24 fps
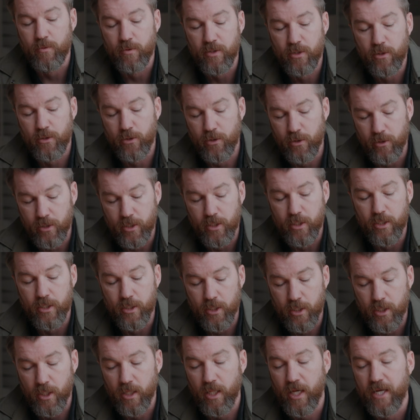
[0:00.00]
with the
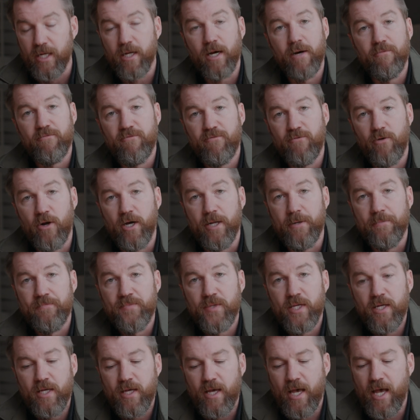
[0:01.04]
light up front.
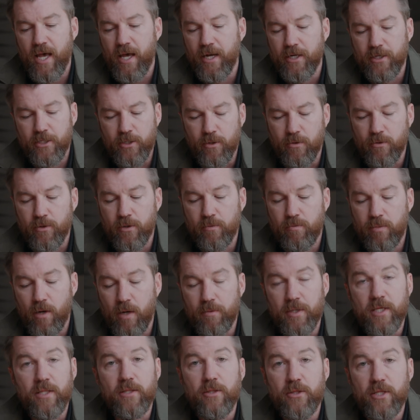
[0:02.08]
And they're
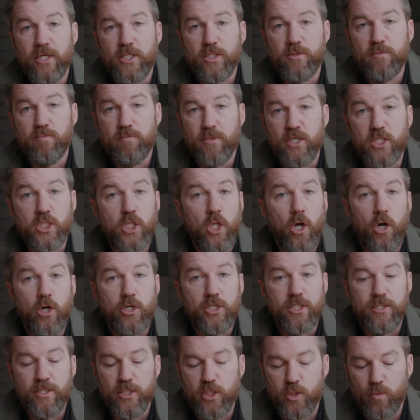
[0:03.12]
probably this
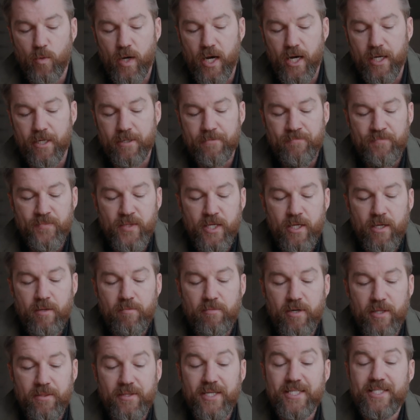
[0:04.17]
large and this wide.
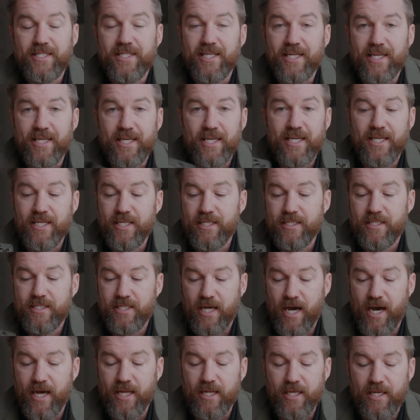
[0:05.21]
But this thing is
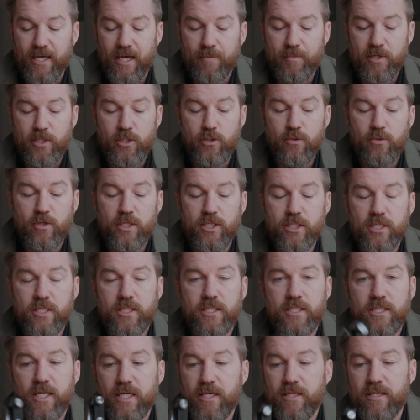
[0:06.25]
tiny. I mean, you can
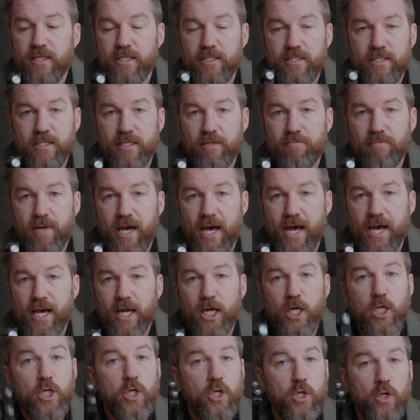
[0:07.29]
stick this in a
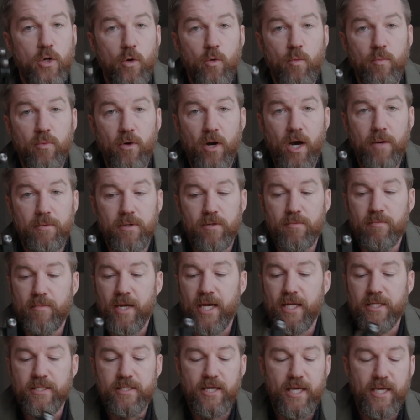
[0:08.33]
bag, no problem,
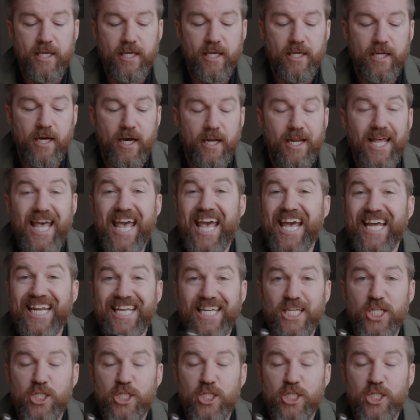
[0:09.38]
and take it on any